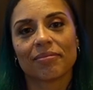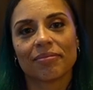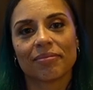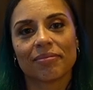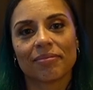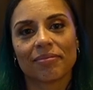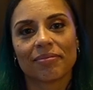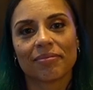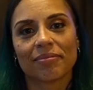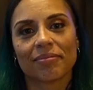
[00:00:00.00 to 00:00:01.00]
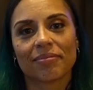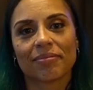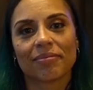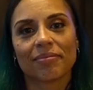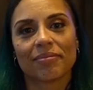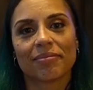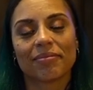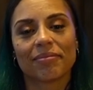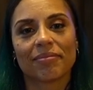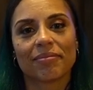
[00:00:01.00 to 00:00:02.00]

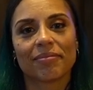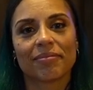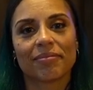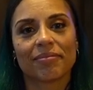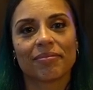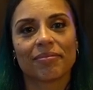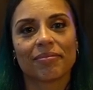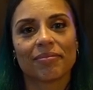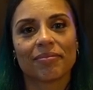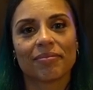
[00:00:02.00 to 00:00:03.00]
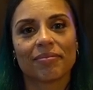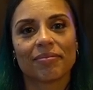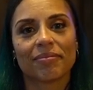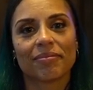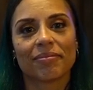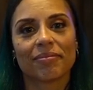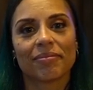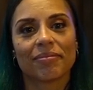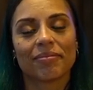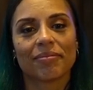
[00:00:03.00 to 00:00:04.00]

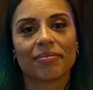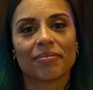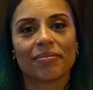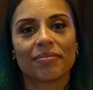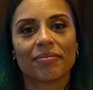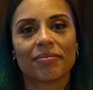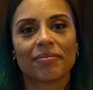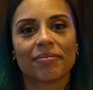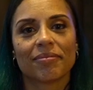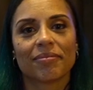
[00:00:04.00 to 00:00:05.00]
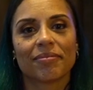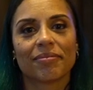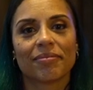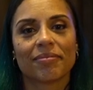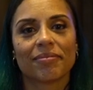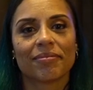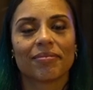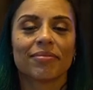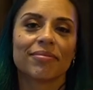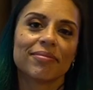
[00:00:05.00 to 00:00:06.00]

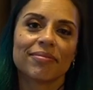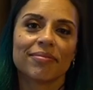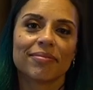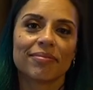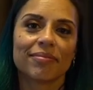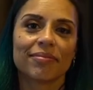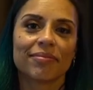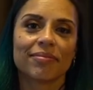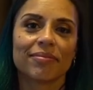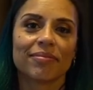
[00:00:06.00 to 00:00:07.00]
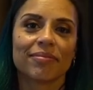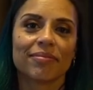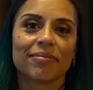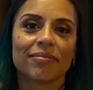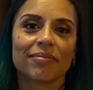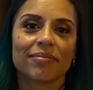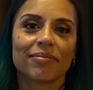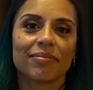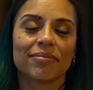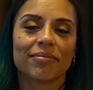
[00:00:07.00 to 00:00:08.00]
The person shown says nothing.